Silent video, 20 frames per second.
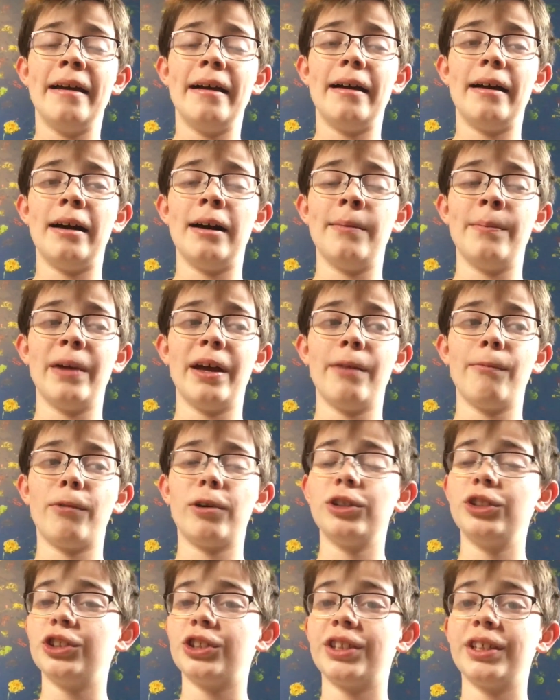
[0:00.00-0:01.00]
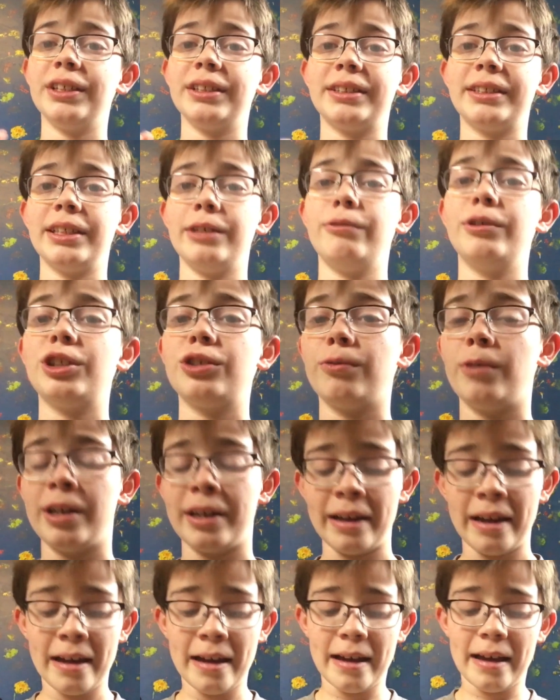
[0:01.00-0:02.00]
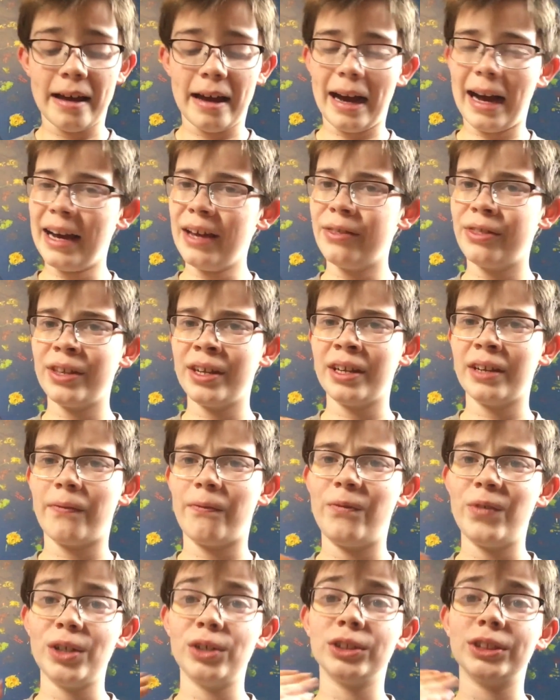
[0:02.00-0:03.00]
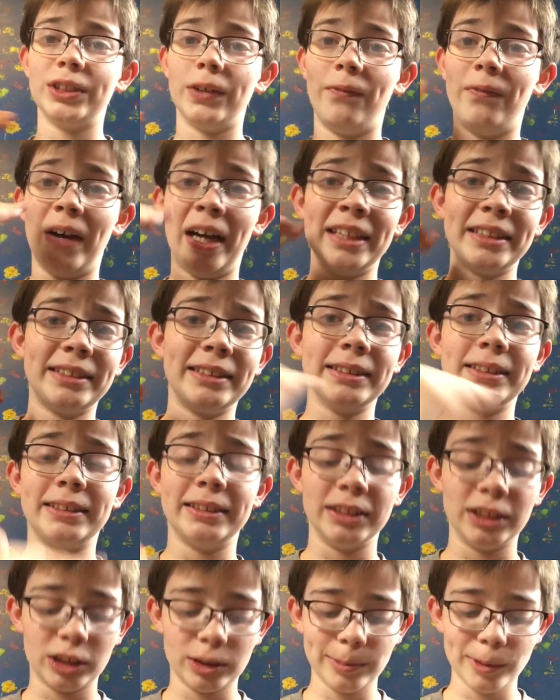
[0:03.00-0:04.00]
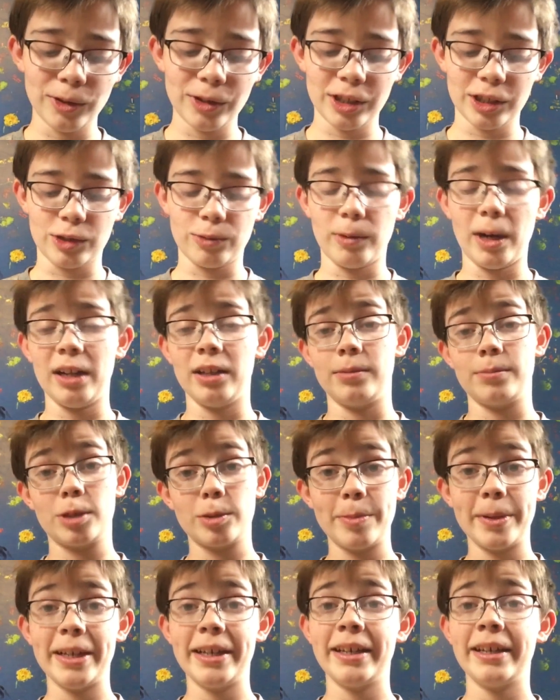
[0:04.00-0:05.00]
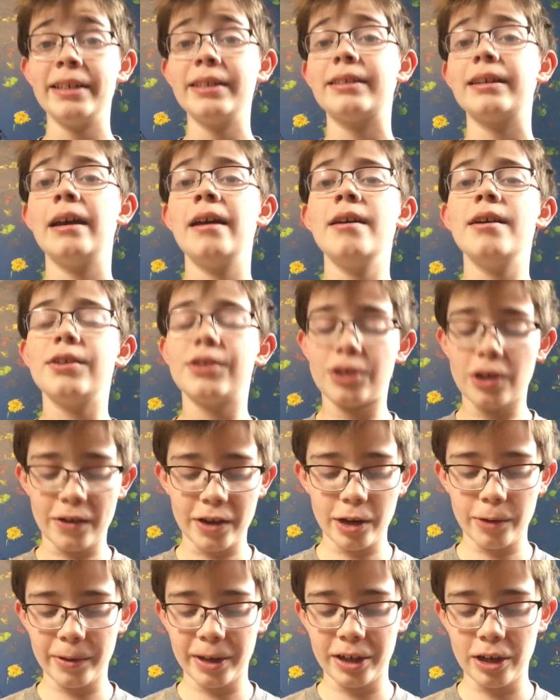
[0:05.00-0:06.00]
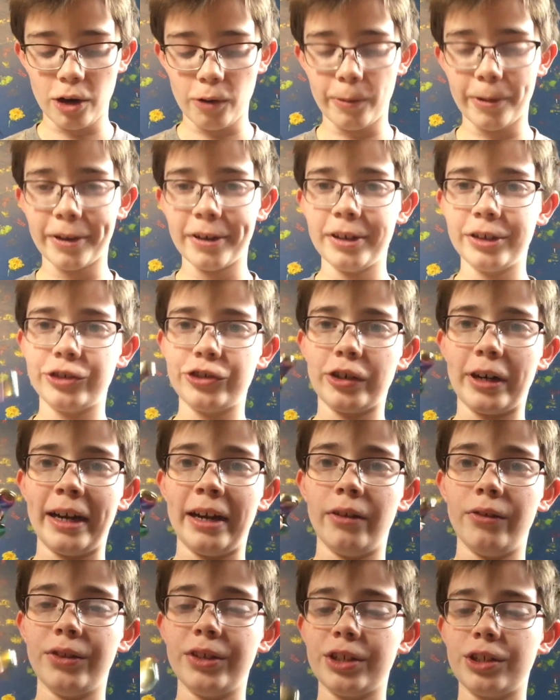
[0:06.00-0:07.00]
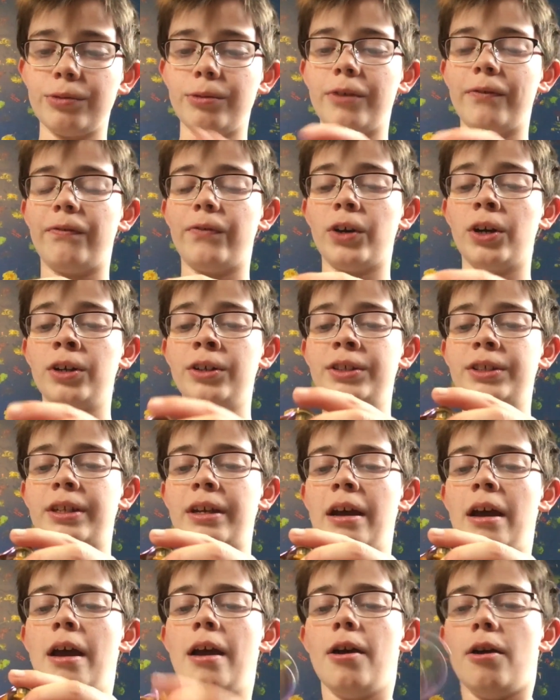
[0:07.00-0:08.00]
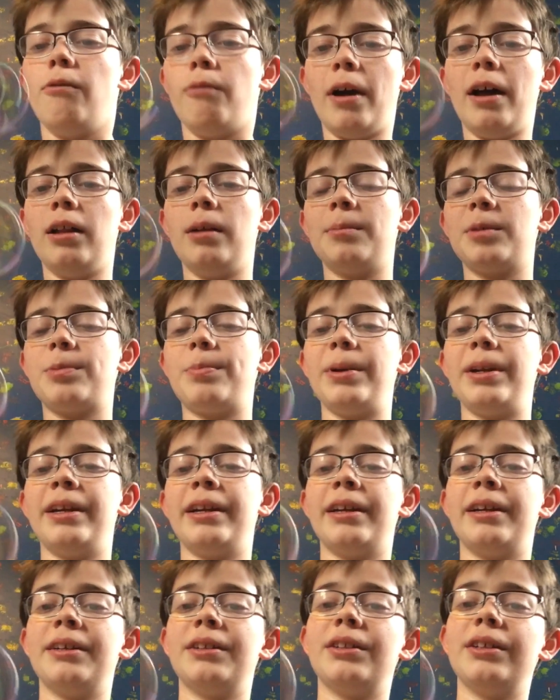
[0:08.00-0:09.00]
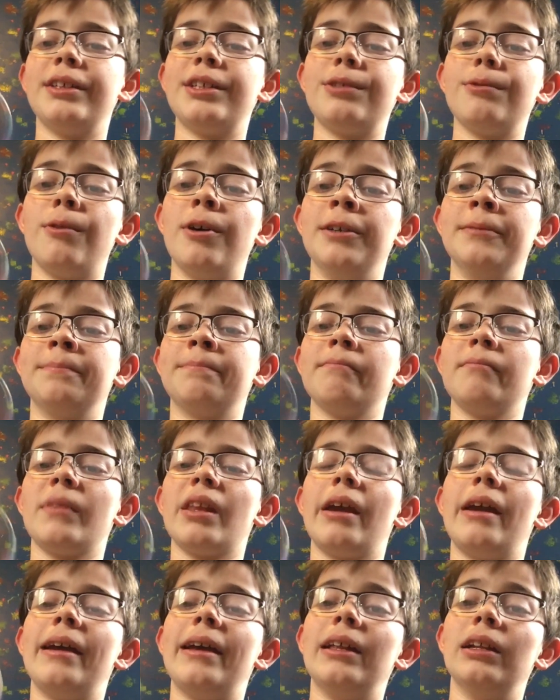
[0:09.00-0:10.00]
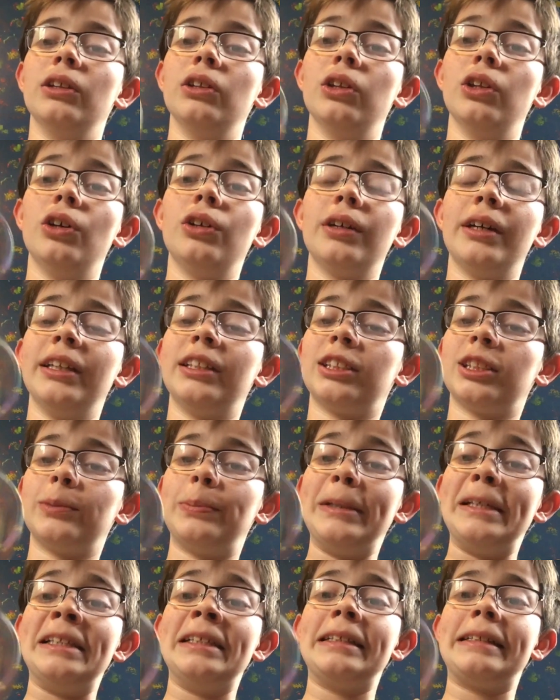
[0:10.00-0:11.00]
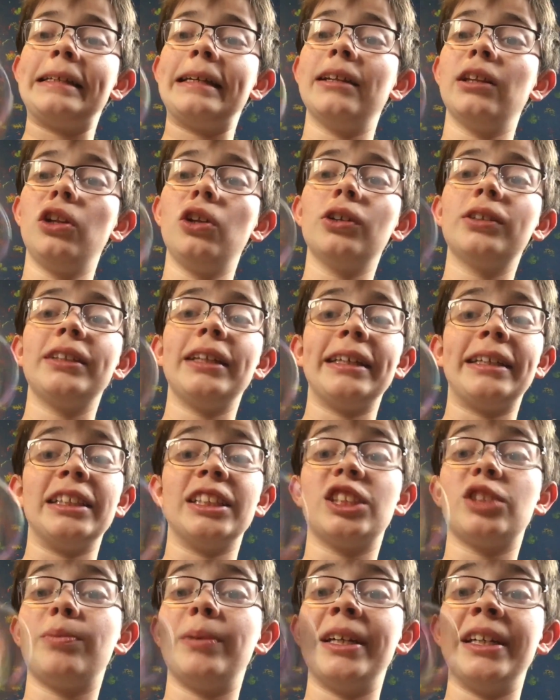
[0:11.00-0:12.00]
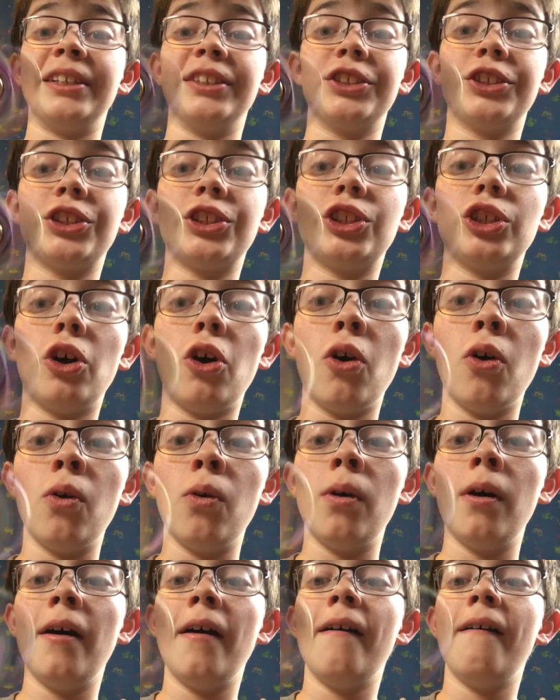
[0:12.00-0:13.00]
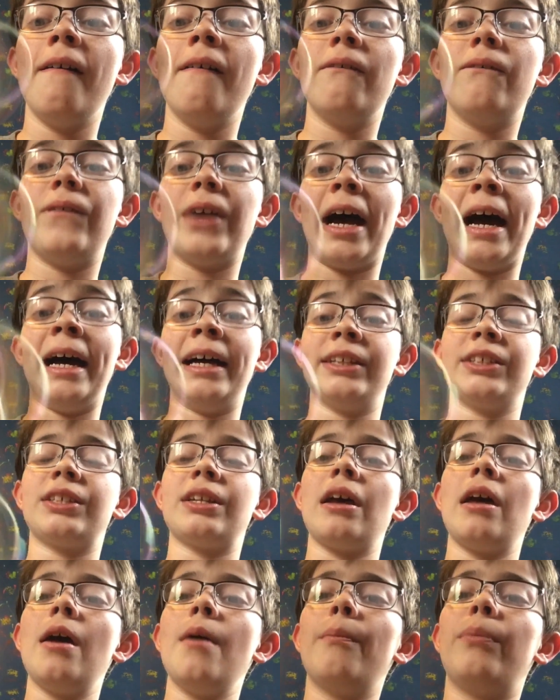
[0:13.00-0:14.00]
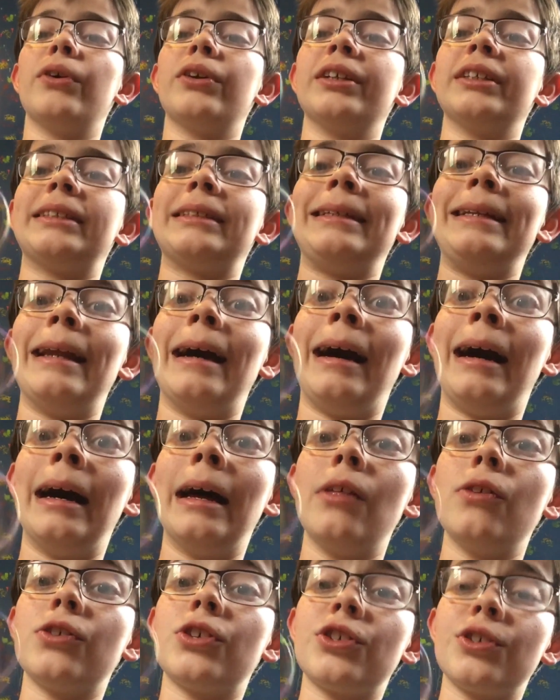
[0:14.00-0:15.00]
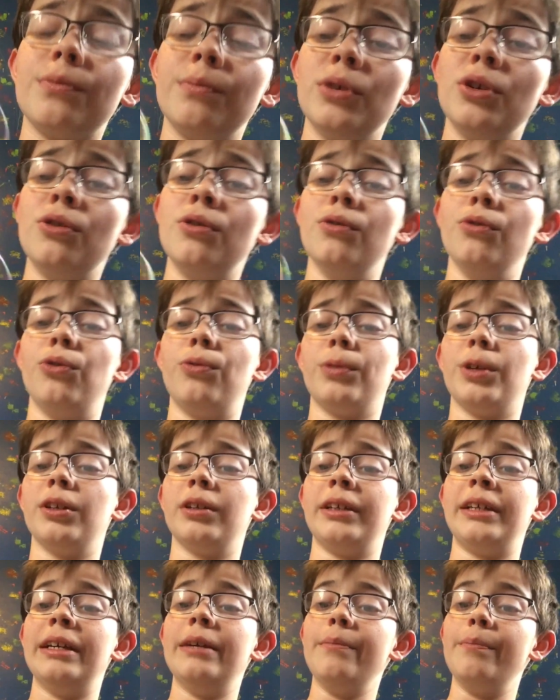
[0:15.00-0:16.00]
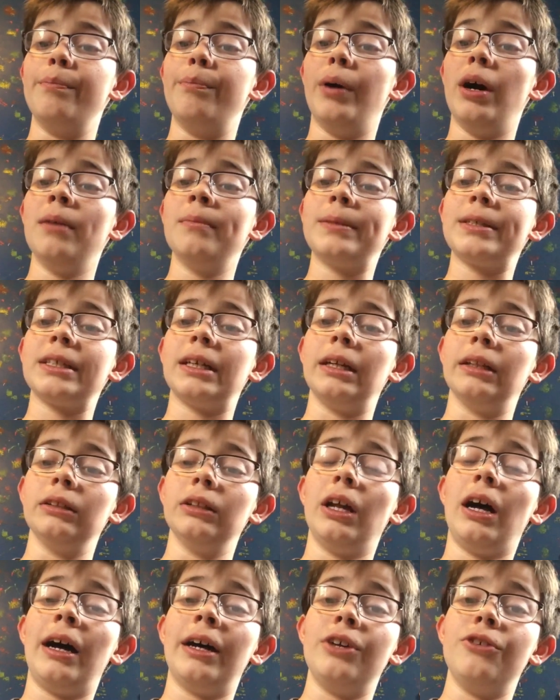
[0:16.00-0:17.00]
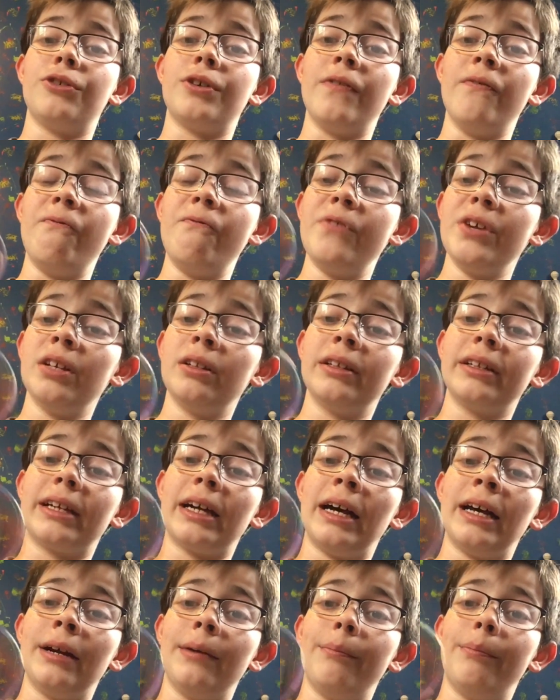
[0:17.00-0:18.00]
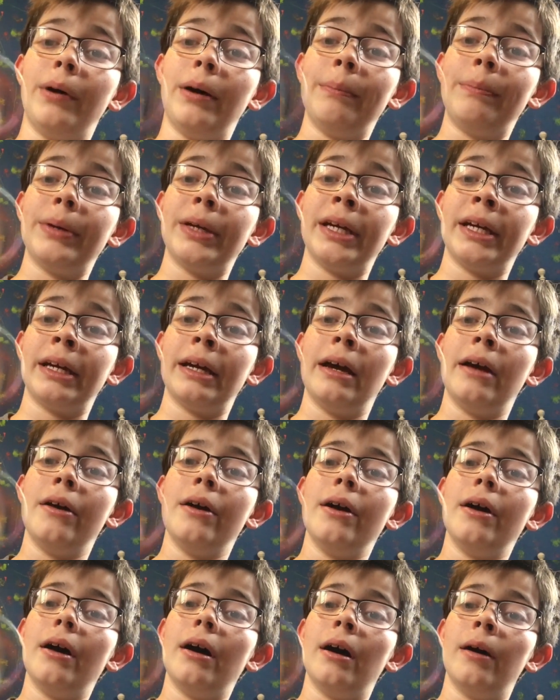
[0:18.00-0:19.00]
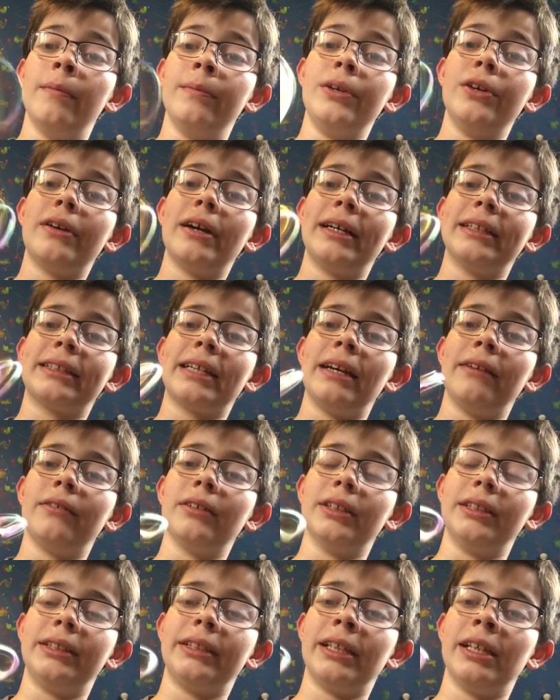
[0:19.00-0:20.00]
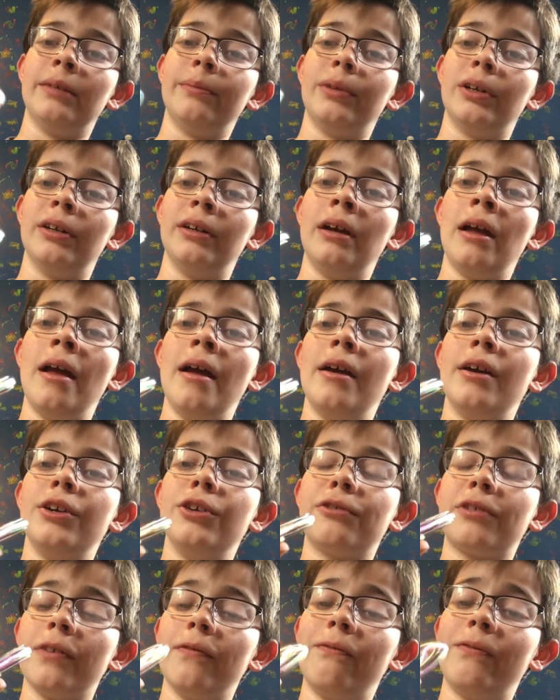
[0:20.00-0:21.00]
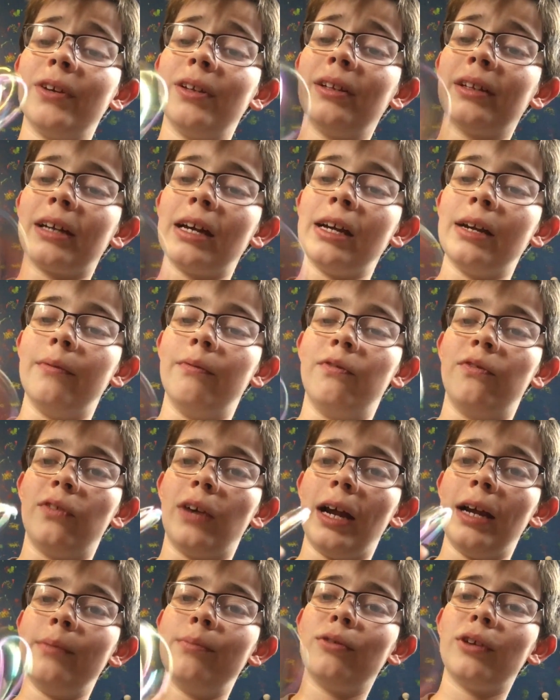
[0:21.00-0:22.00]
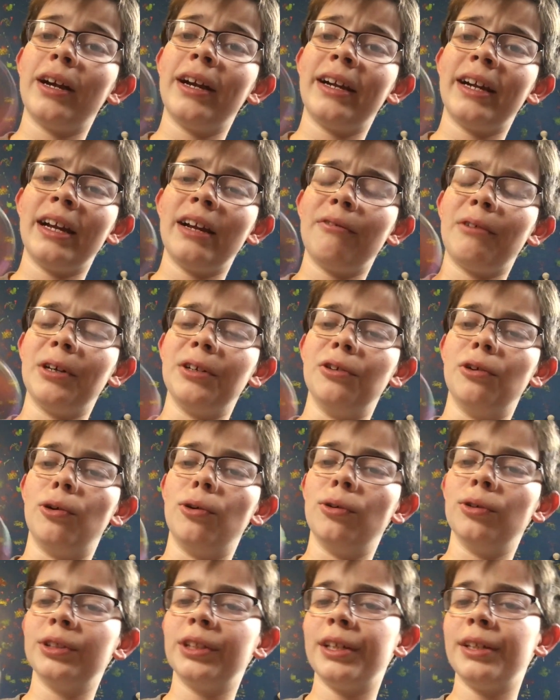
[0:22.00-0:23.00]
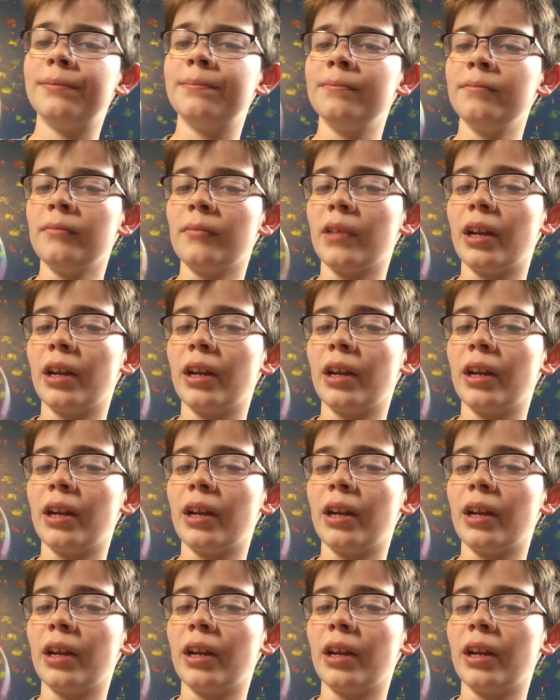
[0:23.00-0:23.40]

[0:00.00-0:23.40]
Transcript: And we're just going to see which one I think feels the fastest and smoothest while I'm spinning it. So here we go. We're going to try out this one first while I'm spinning it. This one, it looks like it's spinning so fast, but it's not smooth, really. It bumps a lot. You can feel it kind of bumping. You guys can't really see it, but you can feel it kind of vibrating while you hold it.